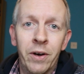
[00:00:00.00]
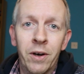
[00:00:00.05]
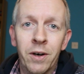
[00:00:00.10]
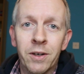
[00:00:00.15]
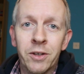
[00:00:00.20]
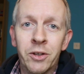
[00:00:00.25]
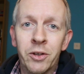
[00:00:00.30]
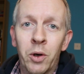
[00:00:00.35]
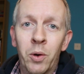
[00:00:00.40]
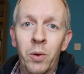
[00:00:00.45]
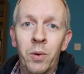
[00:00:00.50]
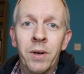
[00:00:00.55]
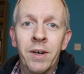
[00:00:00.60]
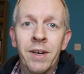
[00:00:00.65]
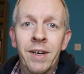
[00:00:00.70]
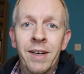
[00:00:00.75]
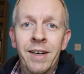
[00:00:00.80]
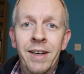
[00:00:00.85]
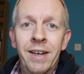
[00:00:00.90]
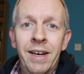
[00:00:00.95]
there, so
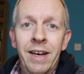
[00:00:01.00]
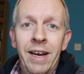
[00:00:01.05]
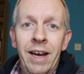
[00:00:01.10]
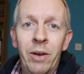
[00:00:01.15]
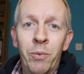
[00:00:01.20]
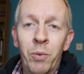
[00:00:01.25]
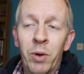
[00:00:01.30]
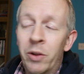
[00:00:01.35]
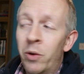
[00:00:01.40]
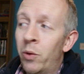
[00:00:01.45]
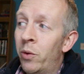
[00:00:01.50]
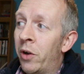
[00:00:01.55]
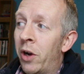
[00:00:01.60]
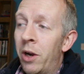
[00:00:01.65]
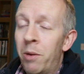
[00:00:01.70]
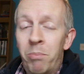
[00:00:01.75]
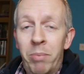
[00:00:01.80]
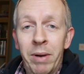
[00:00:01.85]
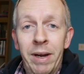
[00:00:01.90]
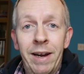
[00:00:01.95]
it will no
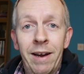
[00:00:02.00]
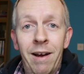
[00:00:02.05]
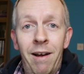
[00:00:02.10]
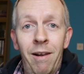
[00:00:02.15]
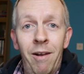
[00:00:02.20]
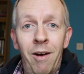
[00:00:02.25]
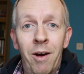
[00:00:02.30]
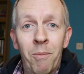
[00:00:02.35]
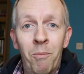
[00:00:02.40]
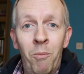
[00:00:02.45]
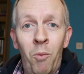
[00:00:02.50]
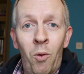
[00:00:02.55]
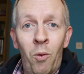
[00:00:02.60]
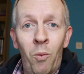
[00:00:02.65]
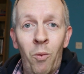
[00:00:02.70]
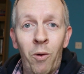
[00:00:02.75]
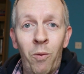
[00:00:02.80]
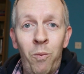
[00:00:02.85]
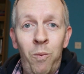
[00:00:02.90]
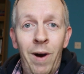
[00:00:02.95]
doubt be a lot more
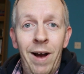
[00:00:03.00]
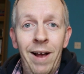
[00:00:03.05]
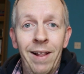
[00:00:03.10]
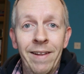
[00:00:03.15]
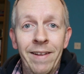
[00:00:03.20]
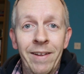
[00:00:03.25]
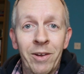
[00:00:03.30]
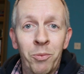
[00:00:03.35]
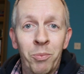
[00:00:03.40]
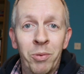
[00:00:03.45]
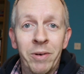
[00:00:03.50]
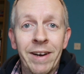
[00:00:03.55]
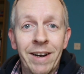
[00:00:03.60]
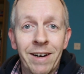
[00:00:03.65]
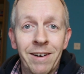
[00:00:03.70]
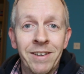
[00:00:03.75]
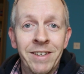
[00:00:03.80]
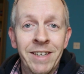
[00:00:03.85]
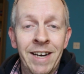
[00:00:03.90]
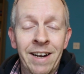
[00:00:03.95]
worthwhile than this
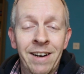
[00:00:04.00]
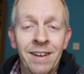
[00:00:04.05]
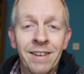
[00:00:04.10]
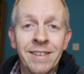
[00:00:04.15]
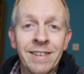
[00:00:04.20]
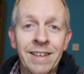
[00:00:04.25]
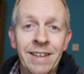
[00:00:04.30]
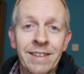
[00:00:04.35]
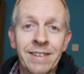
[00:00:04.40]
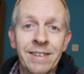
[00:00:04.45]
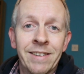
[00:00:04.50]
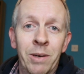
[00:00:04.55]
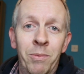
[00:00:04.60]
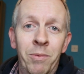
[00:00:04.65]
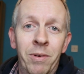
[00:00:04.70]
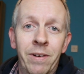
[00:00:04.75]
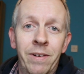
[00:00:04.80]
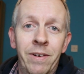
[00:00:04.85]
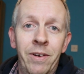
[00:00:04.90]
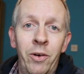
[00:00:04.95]
particular channel, since
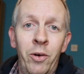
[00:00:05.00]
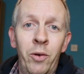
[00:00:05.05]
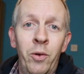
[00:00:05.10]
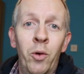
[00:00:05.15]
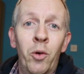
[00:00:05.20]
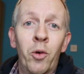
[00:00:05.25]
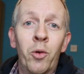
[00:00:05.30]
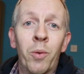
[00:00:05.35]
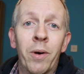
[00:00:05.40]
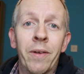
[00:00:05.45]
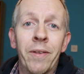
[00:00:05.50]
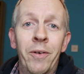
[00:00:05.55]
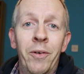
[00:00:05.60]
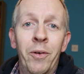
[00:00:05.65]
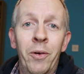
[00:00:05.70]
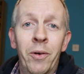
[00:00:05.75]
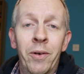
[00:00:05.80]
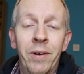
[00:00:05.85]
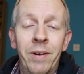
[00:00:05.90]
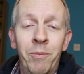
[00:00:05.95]
someone who knows what they're
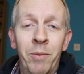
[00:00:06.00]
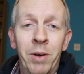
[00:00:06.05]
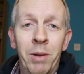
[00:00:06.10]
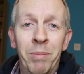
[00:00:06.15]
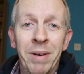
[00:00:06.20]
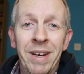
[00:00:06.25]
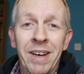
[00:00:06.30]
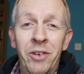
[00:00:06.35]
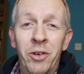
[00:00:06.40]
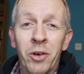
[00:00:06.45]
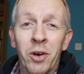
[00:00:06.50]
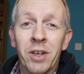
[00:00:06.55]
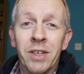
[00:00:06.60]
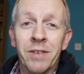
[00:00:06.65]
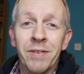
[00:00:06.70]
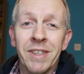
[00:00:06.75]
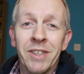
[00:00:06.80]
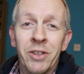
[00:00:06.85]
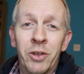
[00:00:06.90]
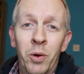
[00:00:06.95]
doing will be in charge
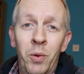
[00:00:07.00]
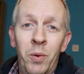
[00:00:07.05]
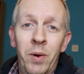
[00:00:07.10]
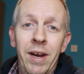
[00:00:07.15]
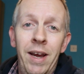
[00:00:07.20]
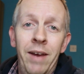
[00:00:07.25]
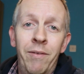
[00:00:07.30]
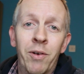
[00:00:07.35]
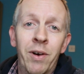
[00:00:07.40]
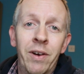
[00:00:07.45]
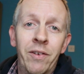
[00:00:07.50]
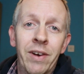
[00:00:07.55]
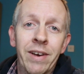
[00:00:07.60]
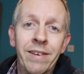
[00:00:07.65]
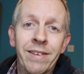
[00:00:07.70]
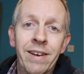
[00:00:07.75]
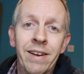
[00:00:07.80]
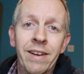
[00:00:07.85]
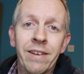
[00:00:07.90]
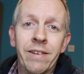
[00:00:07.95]
of it. So if you're
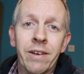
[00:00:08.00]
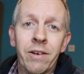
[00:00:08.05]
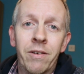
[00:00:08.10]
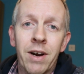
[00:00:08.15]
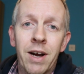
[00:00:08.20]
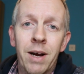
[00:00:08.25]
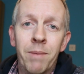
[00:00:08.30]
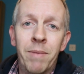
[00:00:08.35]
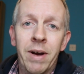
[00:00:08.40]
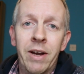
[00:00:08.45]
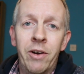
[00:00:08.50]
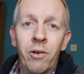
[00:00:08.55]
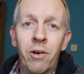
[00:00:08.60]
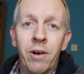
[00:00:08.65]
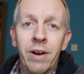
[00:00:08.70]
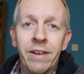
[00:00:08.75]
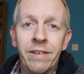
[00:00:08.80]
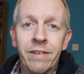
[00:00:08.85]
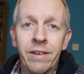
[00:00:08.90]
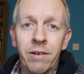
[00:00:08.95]
interested in Instagram and you're
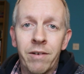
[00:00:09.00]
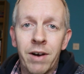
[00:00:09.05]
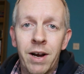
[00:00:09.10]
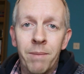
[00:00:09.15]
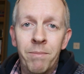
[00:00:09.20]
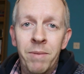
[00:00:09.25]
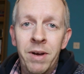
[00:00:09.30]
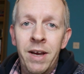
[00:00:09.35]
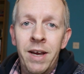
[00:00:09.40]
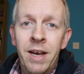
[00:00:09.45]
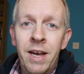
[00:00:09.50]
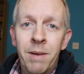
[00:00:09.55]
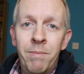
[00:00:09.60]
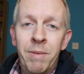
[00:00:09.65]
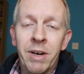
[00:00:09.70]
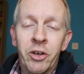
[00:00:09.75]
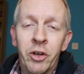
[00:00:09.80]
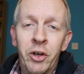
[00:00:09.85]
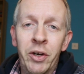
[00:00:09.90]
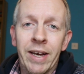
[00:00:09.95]
on Instagram,
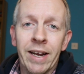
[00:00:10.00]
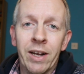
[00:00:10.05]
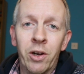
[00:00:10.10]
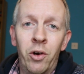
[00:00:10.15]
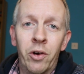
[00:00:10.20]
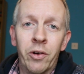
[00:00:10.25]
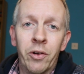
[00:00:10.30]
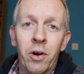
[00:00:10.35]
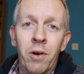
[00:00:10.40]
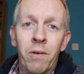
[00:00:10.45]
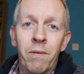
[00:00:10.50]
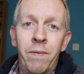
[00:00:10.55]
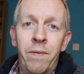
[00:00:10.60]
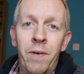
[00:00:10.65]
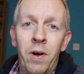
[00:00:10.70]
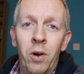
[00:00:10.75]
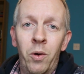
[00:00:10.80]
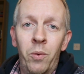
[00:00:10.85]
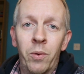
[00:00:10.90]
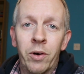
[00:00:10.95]
make sure you get along there and
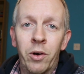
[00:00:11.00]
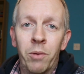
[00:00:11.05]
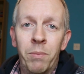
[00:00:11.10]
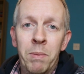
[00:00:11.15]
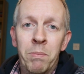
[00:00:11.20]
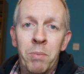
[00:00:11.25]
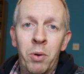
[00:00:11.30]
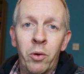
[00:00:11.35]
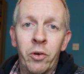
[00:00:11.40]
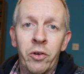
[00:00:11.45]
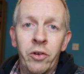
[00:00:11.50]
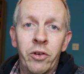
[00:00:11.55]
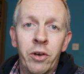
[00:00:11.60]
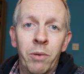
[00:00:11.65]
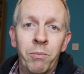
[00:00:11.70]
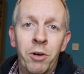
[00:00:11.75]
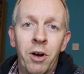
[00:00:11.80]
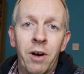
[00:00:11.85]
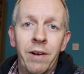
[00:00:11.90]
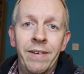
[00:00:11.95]
follow. We're going to be posting
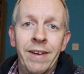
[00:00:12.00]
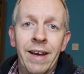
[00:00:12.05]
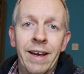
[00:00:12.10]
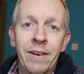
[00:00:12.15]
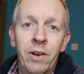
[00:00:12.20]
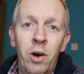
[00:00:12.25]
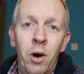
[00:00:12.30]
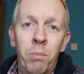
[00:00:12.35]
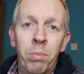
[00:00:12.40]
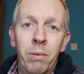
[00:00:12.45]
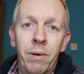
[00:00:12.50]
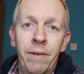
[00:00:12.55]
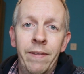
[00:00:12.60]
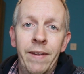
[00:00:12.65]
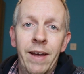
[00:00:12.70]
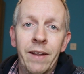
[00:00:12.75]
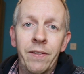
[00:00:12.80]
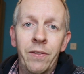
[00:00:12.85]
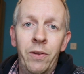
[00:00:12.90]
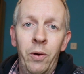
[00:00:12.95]
some content up on
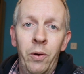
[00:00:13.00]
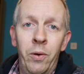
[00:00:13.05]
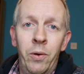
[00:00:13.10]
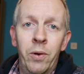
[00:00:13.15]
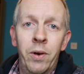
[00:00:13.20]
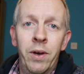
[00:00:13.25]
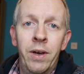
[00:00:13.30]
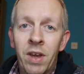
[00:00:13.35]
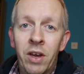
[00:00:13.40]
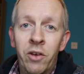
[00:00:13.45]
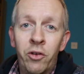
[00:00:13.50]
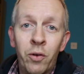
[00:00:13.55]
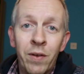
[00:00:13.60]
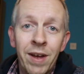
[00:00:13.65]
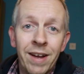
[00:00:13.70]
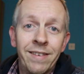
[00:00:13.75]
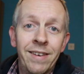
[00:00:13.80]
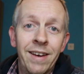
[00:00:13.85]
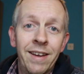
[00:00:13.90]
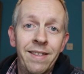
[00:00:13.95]
that too. So
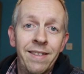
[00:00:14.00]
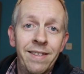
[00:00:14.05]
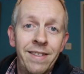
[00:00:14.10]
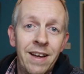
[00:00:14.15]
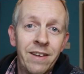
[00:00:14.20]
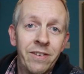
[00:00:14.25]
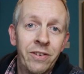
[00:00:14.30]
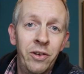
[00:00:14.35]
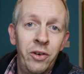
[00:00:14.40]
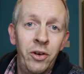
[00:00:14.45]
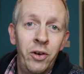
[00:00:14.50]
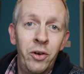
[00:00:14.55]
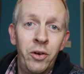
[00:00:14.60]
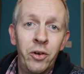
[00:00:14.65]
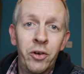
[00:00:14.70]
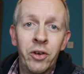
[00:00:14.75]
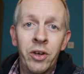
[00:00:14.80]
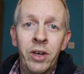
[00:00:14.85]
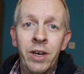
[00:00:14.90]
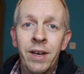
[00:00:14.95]
that's it, that's the
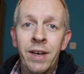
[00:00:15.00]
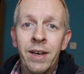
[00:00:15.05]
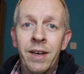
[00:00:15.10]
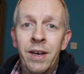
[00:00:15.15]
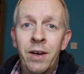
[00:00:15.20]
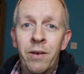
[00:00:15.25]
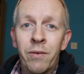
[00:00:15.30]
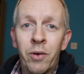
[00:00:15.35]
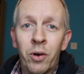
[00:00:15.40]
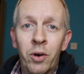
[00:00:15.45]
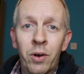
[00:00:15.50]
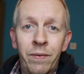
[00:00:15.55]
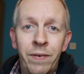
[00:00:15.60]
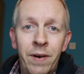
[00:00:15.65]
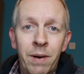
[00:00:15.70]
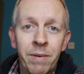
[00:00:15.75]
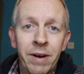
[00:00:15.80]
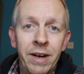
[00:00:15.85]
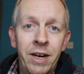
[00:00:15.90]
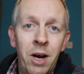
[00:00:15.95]
news. Frugal
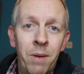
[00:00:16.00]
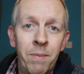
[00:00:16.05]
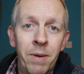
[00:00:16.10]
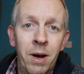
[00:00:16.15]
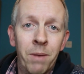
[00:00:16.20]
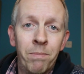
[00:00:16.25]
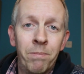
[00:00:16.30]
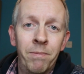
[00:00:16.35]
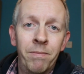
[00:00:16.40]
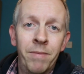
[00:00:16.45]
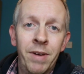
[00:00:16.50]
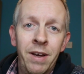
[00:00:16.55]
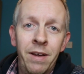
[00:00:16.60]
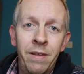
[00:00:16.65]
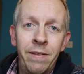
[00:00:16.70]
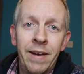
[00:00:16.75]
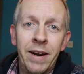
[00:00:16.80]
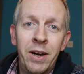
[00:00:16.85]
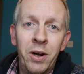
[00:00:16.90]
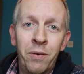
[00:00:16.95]
February coming up.
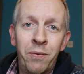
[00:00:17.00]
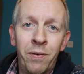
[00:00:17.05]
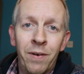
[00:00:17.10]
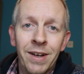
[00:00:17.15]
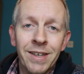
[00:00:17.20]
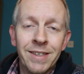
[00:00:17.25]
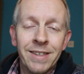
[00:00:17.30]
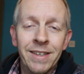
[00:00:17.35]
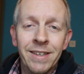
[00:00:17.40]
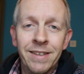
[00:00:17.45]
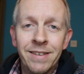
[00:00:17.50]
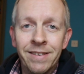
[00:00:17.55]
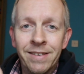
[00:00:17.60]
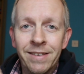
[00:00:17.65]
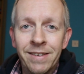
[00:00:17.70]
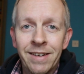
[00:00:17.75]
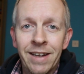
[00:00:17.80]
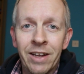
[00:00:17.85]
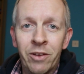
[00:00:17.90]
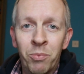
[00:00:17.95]
Thank you for listening.
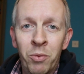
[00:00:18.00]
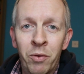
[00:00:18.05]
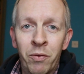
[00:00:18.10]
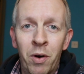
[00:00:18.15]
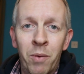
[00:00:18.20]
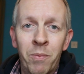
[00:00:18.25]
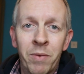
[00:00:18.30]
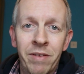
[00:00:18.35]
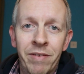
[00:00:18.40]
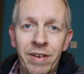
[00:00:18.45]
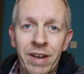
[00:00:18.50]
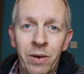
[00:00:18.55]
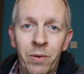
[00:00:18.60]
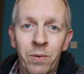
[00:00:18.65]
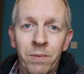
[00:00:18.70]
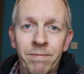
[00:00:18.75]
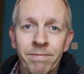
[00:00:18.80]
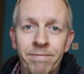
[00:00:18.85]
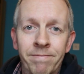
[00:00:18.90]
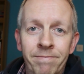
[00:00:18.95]
Let's move on with the
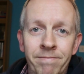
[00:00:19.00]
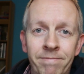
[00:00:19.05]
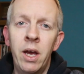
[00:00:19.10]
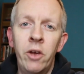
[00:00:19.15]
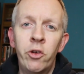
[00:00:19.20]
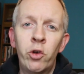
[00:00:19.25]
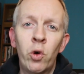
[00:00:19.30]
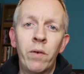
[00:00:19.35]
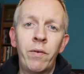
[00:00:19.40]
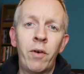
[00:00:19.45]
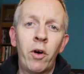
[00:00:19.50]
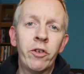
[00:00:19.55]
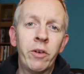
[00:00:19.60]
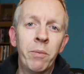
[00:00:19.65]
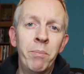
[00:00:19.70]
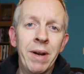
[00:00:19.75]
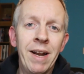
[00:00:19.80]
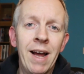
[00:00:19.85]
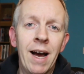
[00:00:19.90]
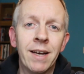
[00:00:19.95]
video. So I've
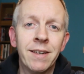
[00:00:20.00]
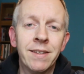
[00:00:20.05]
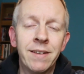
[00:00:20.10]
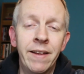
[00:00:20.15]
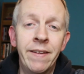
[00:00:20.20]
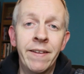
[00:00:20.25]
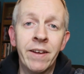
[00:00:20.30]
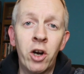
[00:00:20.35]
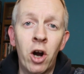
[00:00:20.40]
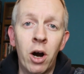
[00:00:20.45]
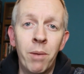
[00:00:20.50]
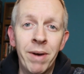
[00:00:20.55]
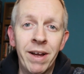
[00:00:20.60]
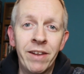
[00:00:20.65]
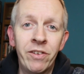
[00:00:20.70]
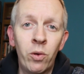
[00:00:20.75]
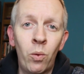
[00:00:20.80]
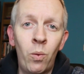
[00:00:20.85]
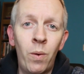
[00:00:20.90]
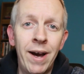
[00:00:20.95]
often been asked in the
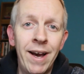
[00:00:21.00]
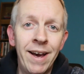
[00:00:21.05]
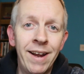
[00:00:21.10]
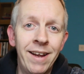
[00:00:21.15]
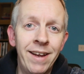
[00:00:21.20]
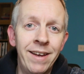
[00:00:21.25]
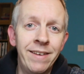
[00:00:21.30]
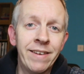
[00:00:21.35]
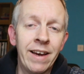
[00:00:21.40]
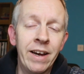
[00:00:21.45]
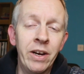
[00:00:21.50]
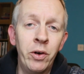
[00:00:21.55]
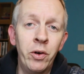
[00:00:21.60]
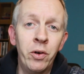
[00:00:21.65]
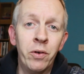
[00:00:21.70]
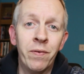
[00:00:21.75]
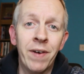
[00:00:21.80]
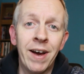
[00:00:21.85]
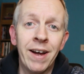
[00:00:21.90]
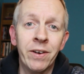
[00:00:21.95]
comments why it is I
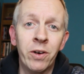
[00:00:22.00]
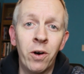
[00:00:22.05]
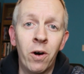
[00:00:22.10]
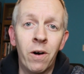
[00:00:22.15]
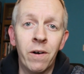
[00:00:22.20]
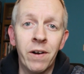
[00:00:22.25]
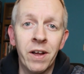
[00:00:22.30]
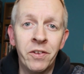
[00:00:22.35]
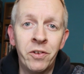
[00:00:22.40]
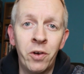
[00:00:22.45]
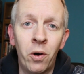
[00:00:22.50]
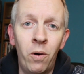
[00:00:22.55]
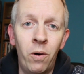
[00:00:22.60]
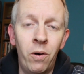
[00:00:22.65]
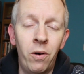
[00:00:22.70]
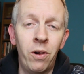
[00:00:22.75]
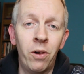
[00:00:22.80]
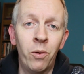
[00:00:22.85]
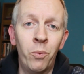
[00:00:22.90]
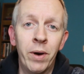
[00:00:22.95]
use Vanguard at
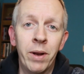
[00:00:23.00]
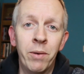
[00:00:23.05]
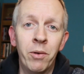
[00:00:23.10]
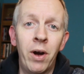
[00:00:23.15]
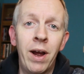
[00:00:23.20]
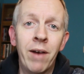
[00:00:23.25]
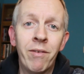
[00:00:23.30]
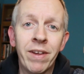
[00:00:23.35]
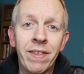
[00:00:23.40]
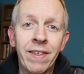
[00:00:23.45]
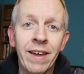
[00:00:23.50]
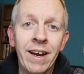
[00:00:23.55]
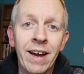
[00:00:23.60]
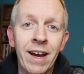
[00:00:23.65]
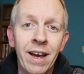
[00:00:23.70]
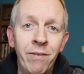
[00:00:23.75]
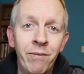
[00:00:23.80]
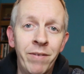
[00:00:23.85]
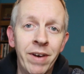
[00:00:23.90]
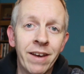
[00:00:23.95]
all when everything
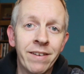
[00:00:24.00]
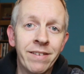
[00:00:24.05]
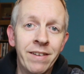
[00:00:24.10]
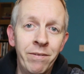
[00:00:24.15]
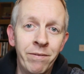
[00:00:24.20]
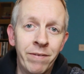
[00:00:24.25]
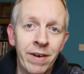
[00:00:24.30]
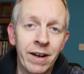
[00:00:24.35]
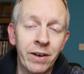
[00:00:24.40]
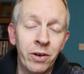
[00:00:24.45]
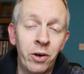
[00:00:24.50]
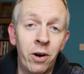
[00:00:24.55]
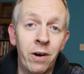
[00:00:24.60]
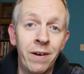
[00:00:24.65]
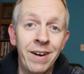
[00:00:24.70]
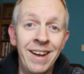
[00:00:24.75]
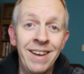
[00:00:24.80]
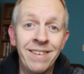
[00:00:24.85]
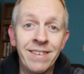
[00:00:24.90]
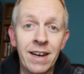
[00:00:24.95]
I invest in
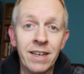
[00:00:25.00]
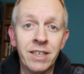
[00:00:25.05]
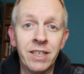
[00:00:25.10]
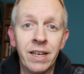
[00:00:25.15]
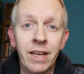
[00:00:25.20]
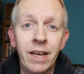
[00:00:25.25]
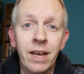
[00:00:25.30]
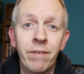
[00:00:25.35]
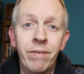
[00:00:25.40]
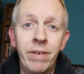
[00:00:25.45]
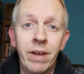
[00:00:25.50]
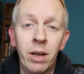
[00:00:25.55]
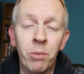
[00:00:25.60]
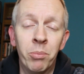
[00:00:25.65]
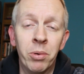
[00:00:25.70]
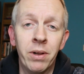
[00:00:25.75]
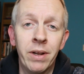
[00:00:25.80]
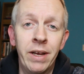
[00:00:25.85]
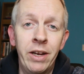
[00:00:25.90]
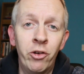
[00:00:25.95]
Vanguard is actually
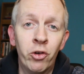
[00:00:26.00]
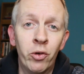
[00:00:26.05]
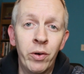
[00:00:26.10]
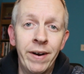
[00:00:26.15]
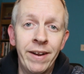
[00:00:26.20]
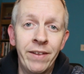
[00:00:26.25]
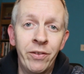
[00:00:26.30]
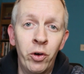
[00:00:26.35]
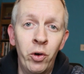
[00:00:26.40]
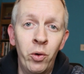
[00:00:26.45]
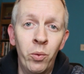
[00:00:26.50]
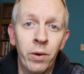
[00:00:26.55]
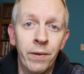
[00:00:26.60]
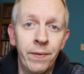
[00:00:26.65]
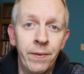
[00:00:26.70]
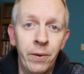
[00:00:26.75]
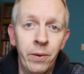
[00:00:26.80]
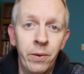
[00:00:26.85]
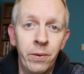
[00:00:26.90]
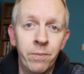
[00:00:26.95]
available in Trading
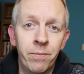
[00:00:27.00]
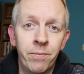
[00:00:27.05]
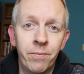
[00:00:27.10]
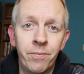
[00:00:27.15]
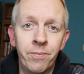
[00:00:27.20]
212.